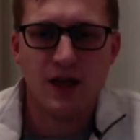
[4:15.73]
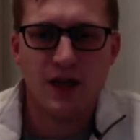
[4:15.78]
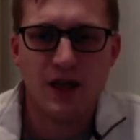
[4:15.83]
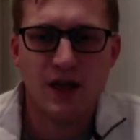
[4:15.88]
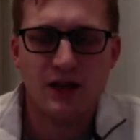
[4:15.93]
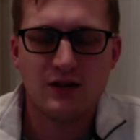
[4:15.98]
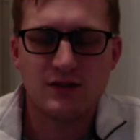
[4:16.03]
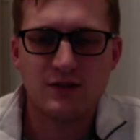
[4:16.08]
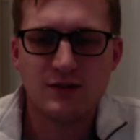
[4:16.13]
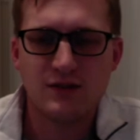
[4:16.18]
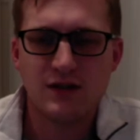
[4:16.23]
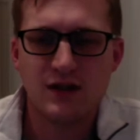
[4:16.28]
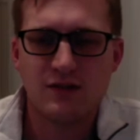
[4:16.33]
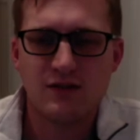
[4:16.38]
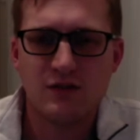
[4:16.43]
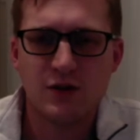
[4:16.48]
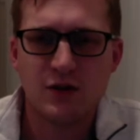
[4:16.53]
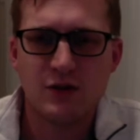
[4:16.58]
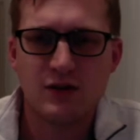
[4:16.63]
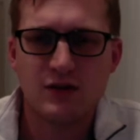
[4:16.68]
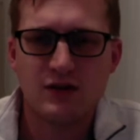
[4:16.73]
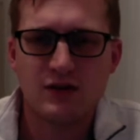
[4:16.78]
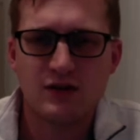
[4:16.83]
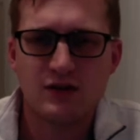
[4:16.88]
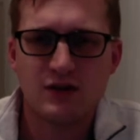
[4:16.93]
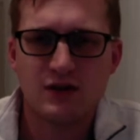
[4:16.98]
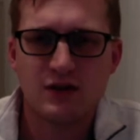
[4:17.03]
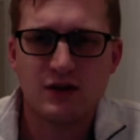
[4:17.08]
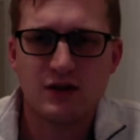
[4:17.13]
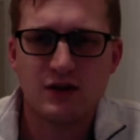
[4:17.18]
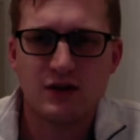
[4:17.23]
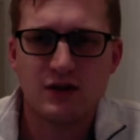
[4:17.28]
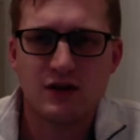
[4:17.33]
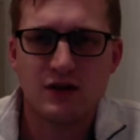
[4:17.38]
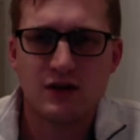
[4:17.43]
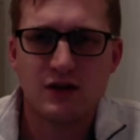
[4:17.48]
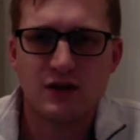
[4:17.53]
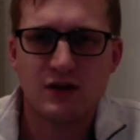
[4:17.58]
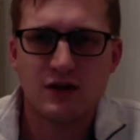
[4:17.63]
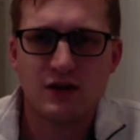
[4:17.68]
And something that I've noticed,
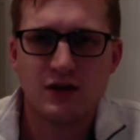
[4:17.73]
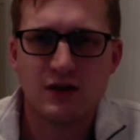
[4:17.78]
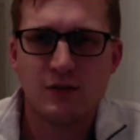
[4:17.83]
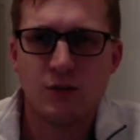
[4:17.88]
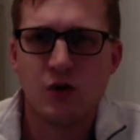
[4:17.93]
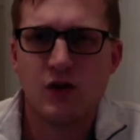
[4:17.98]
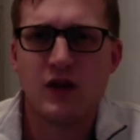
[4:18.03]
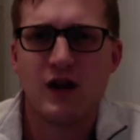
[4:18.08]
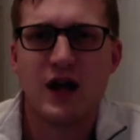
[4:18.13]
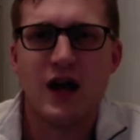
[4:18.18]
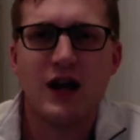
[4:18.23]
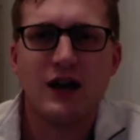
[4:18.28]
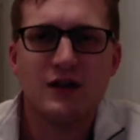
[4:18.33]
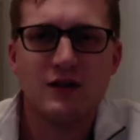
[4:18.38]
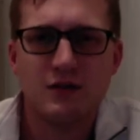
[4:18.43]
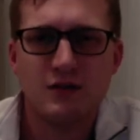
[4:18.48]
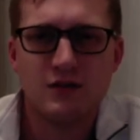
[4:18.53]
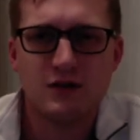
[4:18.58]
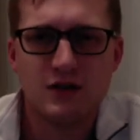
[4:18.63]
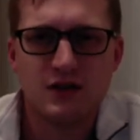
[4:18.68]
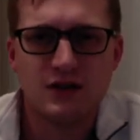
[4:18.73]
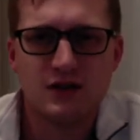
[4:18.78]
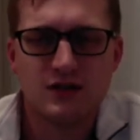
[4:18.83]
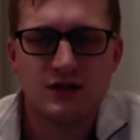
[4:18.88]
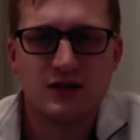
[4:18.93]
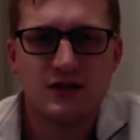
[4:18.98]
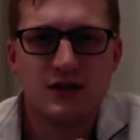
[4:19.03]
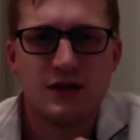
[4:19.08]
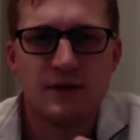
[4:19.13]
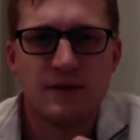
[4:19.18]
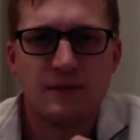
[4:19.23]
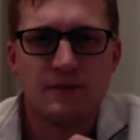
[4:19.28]
the more that I do this,